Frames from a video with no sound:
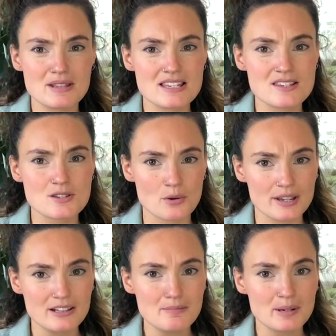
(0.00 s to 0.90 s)
in
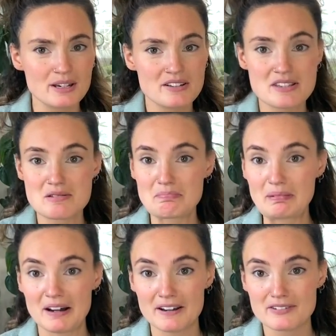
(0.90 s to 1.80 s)
soil because
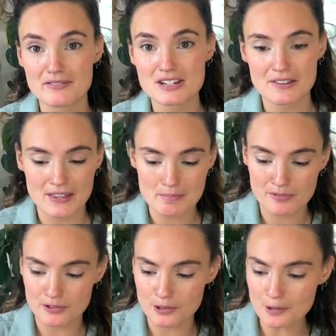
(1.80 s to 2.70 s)
I've never done that
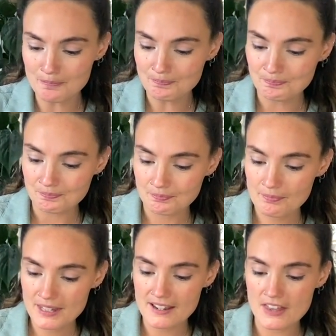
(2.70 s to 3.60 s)
before.
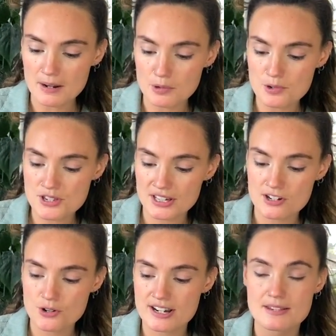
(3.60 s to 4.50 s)
And then I'm also gonna
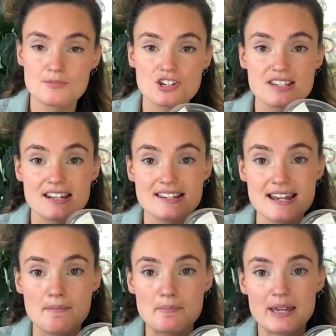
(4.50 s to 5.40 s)
try some just in
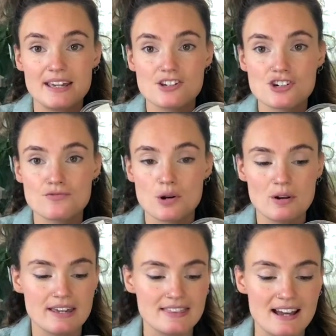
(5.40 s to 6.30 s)
damp kitchen roll
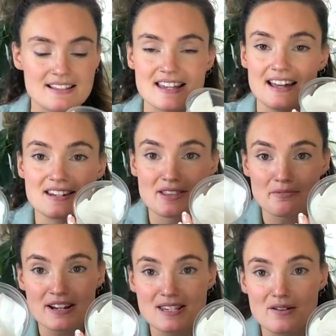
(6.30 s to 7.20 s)
like that. And the
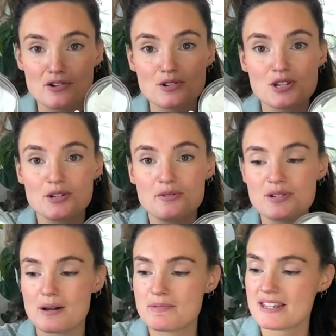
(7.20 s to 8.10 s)
reason I've got two
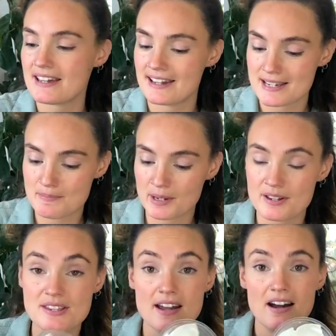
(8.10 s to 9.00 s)
tubs here is because